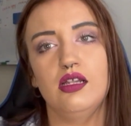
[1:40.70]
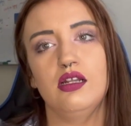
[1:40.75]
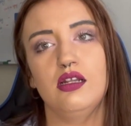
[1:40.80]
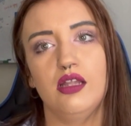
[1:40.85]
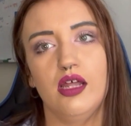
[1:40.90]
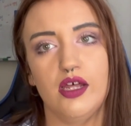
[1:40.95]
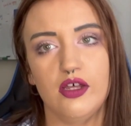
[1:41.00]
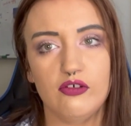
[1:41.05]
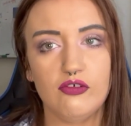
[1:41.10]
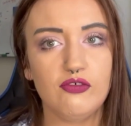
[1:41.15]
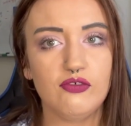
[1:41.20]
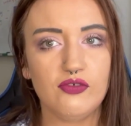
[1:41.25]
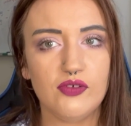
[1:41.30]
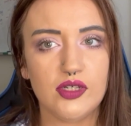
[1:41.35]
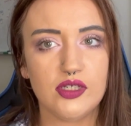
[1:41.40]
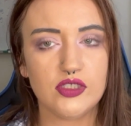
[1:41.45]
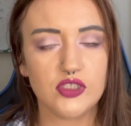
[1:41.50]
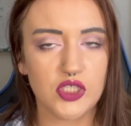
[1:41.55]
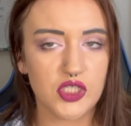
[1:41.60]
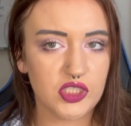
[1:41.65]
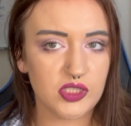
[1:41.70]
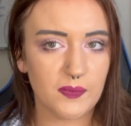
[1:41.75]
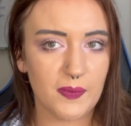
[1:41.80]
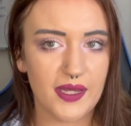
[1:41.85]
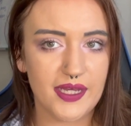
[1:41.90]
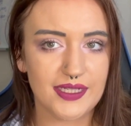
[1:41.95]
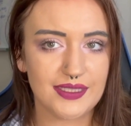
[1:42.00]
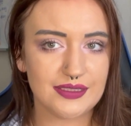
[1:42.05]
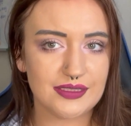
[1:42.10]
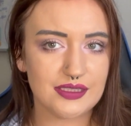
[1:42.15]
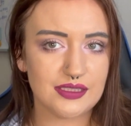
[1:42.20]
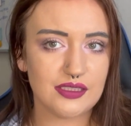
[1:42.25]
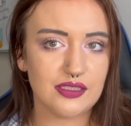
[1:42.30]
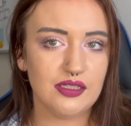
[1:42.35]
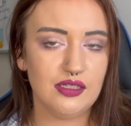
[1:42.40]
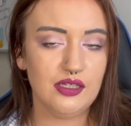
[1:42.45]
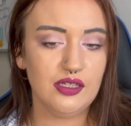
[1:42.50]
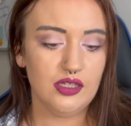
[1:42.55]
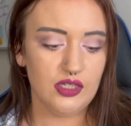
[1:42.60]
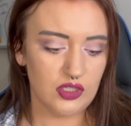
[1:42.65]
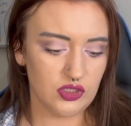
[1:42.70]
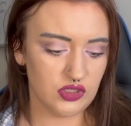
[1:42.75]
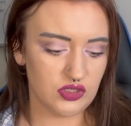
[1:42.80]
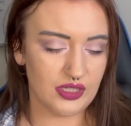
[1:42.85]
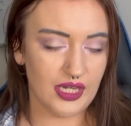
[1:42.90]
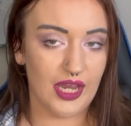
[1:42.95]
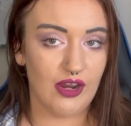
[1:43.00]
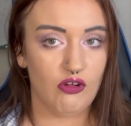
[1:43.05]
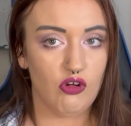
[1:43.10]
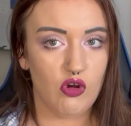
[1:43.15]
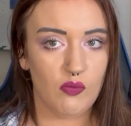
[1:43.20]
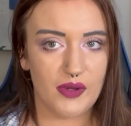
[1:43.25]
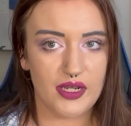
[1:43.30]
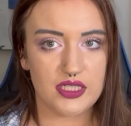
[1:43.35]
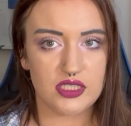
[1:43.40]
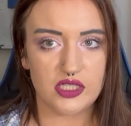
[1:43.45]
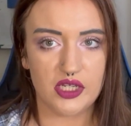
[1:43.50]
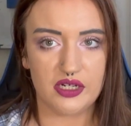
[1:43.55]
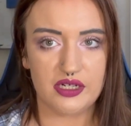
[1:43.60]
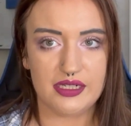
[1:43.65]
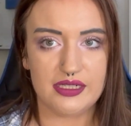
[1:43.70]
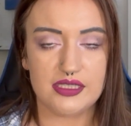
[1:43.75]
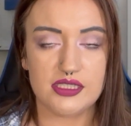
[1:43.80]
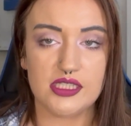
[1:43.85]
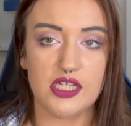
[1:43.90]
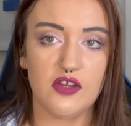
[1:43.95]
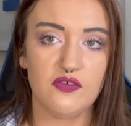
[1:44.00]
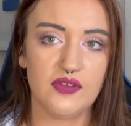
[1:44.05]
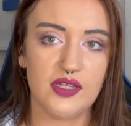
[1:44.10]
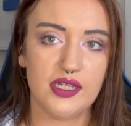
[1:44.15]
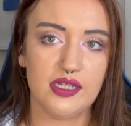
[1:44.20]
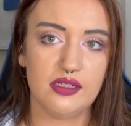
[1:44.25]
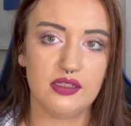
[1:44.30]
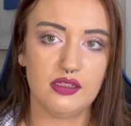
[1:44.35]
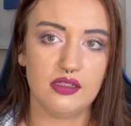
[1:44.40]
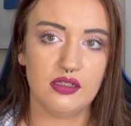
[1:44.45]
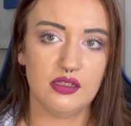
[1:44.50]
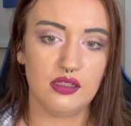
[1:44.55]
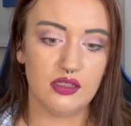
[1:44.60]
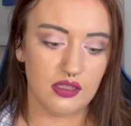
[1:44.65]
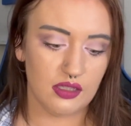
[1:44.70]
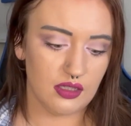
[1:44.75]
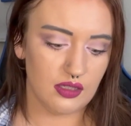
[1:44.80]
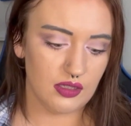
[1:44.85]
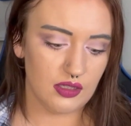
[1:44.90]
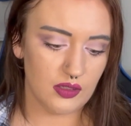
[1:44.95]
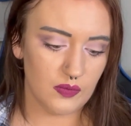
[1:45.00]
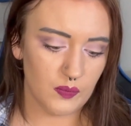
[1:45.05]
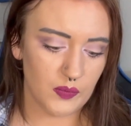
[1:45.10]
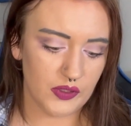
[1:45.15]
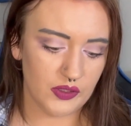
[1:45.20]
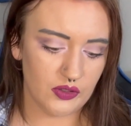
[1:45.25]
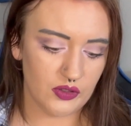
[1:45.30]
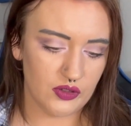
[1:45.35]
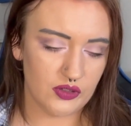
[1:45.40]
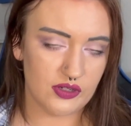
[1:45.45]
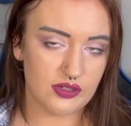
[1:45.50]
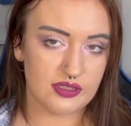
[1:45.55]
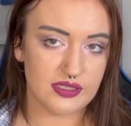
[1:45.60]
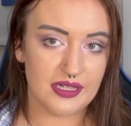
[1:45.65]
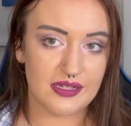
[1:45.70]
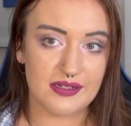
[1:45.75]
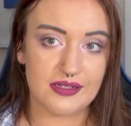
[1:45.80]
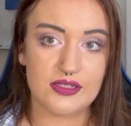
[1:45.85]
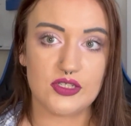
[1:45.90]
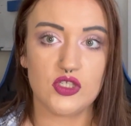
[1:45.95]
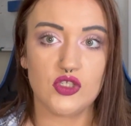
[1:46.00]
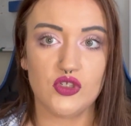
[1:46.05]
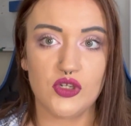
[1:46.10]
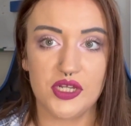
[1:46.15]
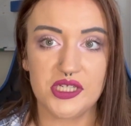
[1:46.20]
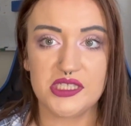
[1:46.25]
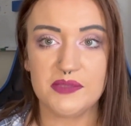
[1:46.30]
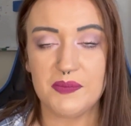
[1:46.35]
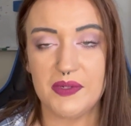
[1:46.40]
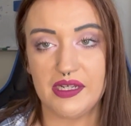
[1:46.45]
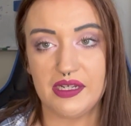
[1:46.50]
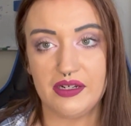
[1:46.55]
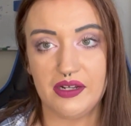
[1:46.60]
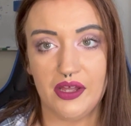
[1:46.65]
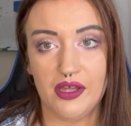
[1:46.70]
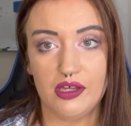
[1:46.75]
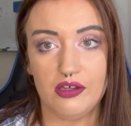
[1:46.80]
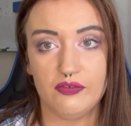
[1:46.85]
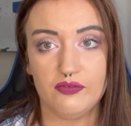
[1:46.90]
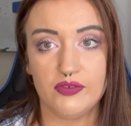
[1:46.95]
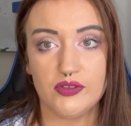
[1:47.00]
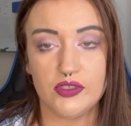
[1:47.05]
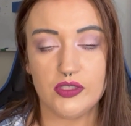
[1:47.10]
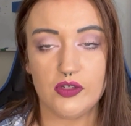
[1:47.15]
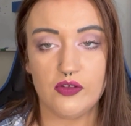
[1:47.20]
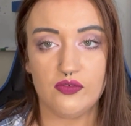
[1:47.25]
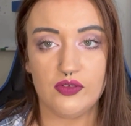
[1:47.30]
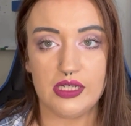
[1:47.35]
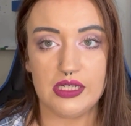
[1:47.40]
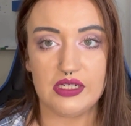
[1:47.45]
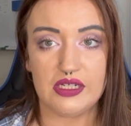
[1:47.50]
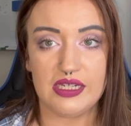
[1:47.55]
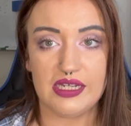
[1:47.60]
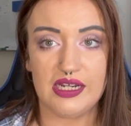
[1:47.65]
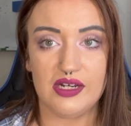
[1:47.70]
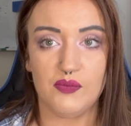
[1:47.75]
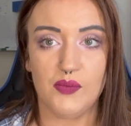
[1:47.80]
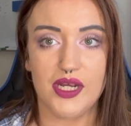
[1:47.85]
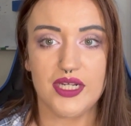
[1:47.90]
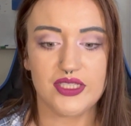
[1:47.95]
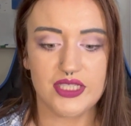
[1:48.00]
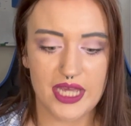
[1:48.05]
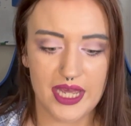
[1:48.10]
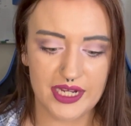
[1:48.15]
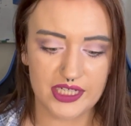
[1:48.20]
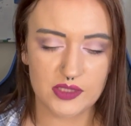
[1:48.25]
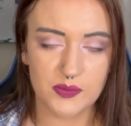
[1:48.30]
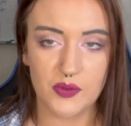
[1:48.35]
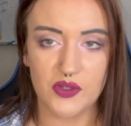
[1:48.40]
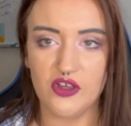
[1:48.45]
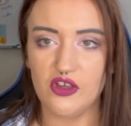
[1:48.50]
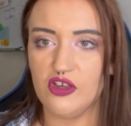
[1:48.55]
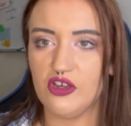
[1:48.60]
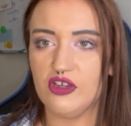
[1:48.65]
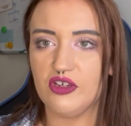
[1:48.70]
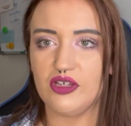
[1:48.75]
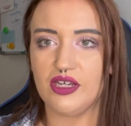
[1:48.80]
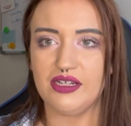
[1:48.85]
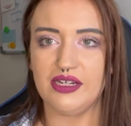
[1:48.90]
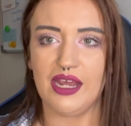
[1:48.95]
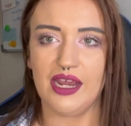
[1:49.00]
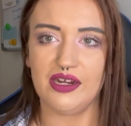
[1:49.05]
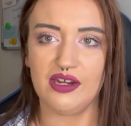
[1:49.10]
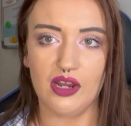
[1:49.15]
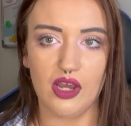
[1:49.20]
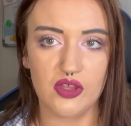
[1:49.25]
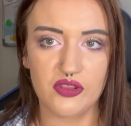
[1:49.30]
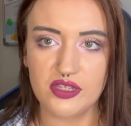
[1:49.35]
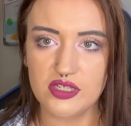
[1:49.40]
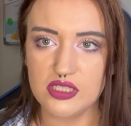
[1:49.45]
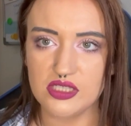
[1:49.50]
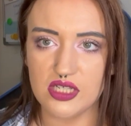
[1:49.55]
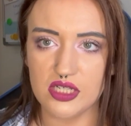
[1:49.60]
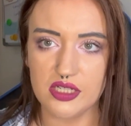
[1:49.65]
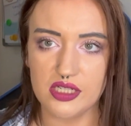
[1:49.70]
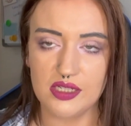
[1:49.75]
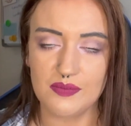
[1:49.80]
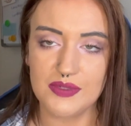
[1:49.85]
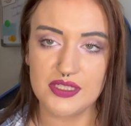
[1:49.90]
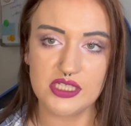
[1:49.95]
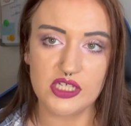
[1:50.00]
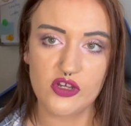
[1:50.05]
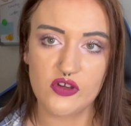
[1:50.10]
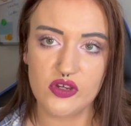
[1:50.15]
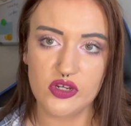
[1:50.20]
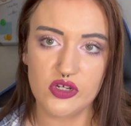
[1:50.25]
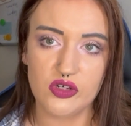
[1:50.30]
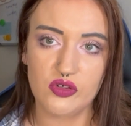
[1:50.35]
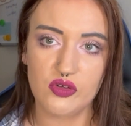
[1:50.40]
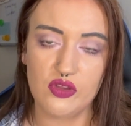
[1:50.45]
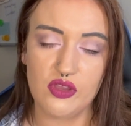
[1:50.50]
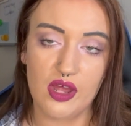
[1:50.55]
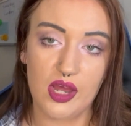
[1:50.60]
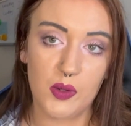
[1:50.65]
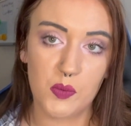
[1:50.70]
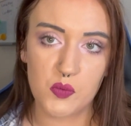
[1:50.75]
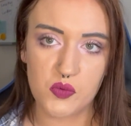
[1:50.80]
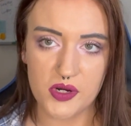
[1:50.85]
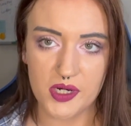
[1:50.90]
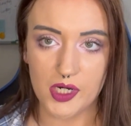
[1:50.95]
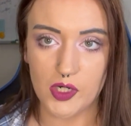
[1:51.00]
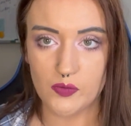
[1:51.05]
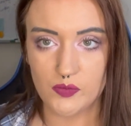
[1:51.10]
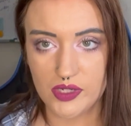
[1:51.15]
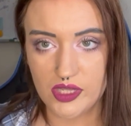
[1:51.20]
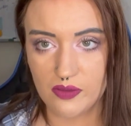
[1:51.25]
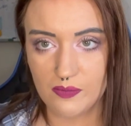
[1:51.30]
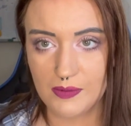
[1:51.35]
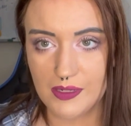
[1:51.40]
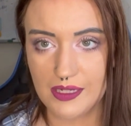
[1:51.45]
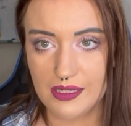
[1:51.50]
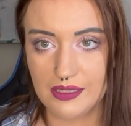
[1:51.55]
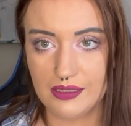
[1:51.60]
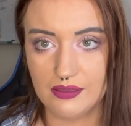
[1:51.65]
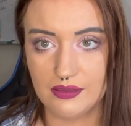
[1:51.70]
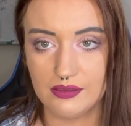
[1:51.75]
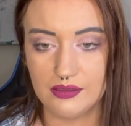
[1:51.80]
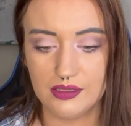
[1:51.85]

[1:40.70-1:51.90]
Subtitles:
love tote bags to carry all my study and stuff in, because it is just big enough to fit in my textbook and any other study material that I'm bringing with me.